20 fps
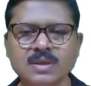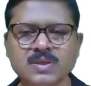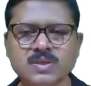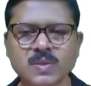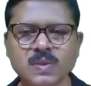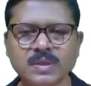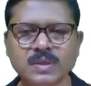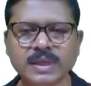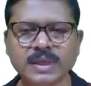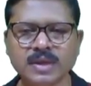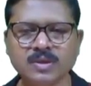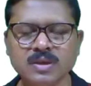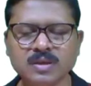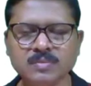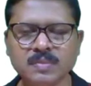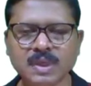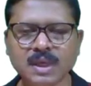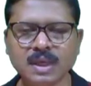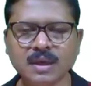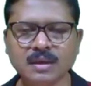So there
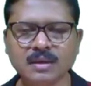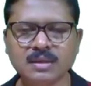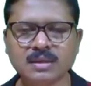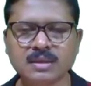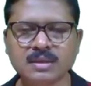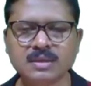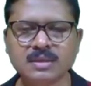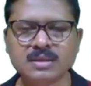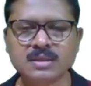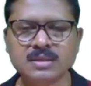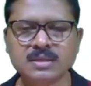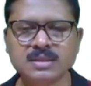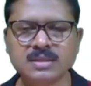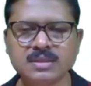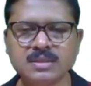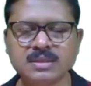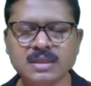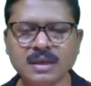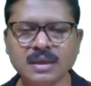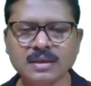will be a
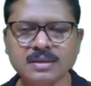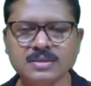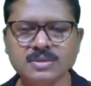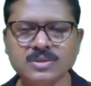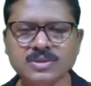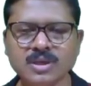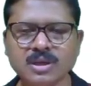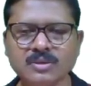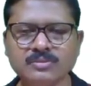change